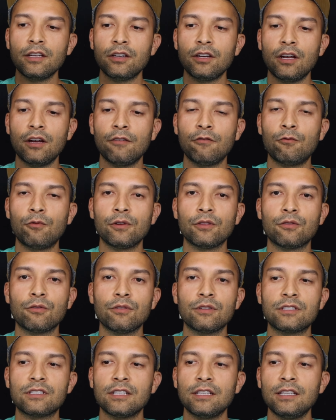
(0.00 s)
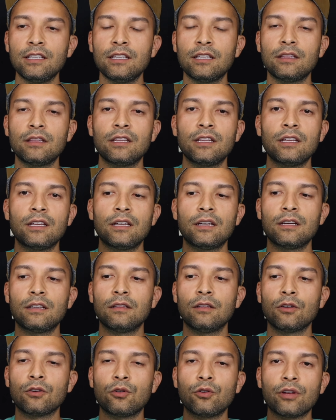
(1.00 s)
I've went through the city and the
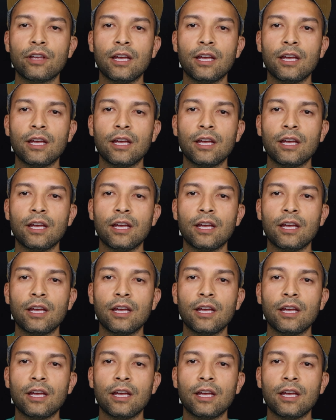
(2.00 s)
local